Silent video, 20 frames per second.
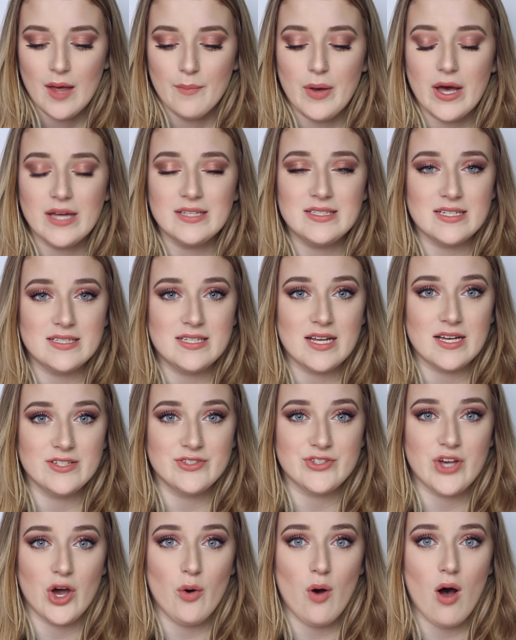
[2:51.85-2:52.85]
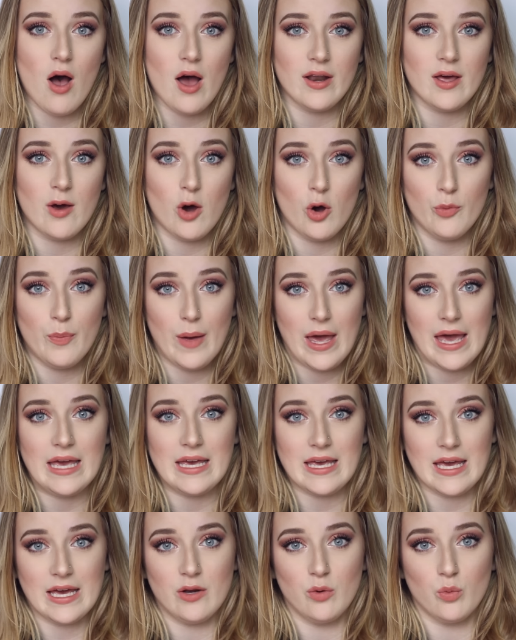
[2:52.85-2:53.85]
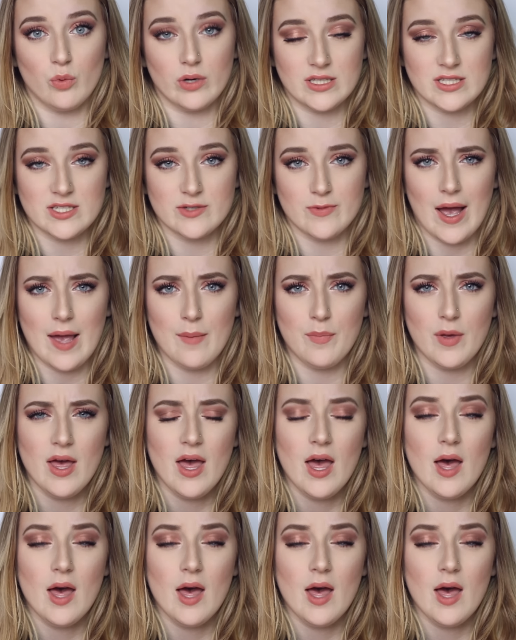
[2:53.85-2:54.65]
but it does go on opaque in one swipe.